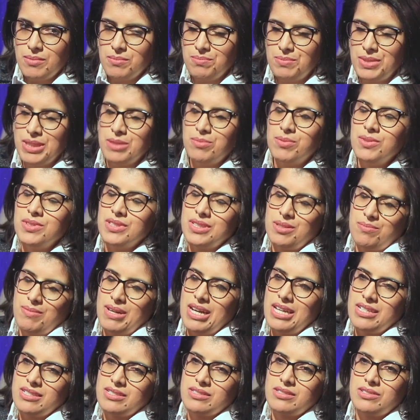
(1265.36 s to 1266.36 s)
people in the
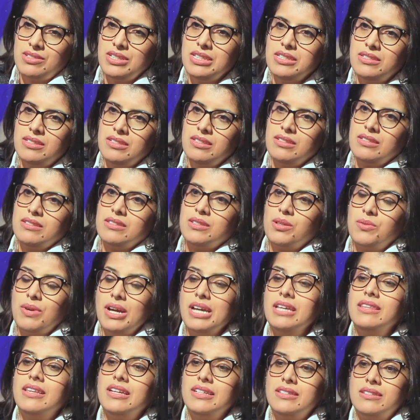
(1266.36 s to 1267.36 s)
past the
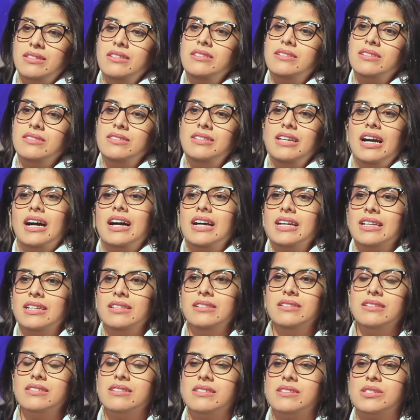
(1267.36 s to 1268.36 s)
way they treated the
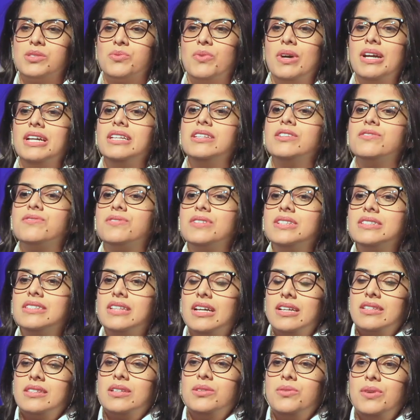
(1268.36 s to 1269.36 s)
island is way different
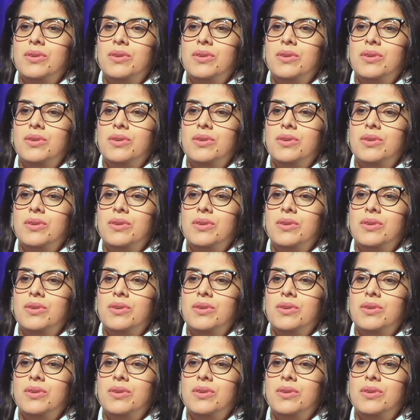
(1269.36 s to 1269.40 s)
than the